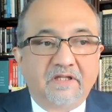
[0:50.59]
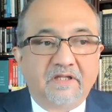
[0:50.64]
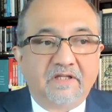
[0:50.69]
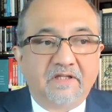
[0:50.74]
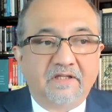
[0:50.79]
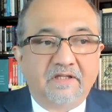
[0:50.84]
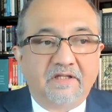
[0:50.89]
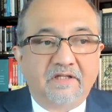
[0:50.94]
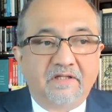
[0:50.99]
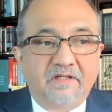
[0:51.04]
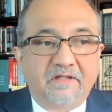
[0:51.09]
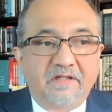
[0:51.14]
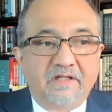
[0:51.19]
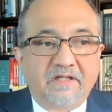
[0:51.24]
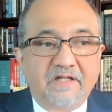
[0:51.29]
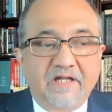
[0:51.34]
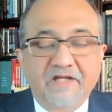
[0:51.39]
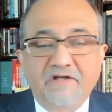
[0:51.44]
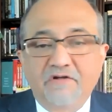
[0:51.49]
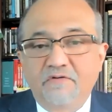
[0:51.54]
uh,
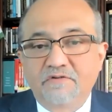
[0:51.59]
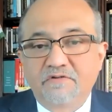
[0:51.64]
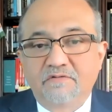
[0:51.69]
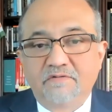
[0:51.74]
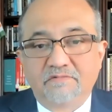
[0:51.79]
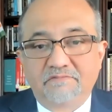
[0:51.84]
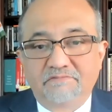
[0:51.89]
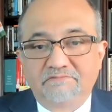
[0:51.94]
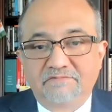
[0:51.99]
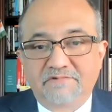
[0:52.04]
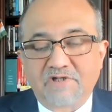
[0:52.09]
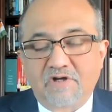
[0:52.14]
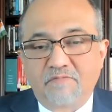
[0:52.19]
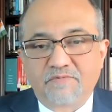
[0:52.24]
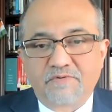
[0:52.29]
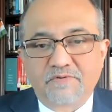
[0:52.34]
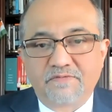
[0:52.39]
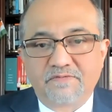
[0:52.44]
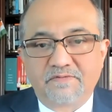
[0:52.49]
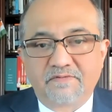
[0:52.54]
I go to Tom
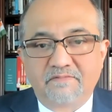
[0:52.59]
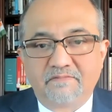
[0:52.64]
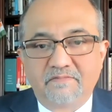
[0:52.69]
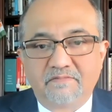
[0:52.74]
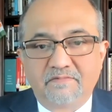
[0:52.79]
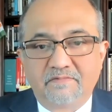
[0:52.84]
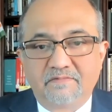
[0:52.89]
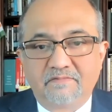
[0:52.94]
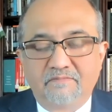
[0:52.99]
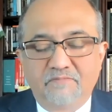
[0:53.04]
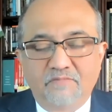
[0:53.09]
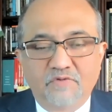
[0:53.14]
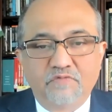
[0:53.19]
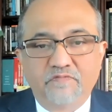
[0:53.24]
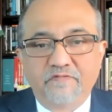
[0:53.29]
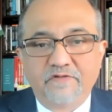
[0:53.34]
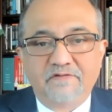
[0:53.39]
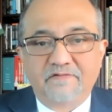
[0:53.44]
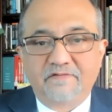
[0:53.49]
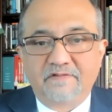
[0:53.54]
Cruise
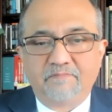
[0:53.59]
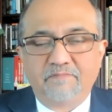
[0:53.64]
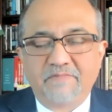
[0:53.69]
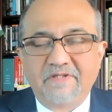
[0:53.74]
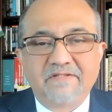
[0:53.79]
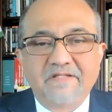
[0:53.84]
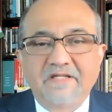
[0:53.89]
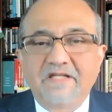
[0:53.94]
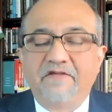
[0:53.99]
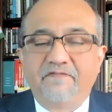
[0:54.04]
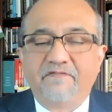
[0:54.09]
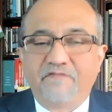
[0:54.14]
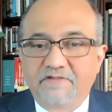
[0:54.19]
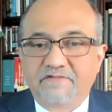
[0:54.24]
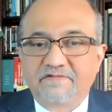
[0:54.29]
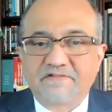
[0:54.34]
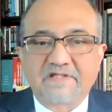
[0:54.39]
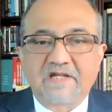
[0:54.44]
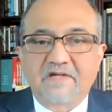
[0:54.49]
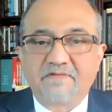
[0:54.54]
movies basically for the
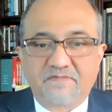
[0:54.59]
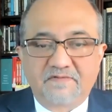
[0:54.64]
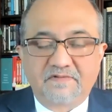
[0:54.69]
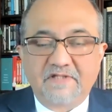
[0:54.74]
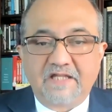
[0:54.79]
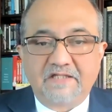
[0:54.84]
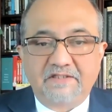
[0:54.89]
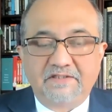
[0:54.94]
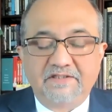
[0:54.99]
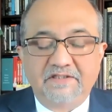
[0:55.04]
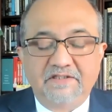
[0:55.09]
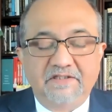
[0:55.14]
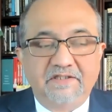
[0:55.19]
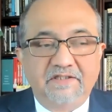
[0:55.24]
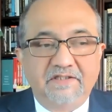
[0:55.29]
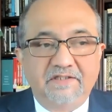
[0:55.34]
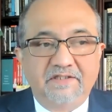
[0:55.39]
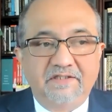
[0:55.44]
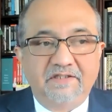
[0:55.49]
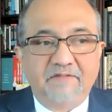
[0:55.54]
stunts that he, he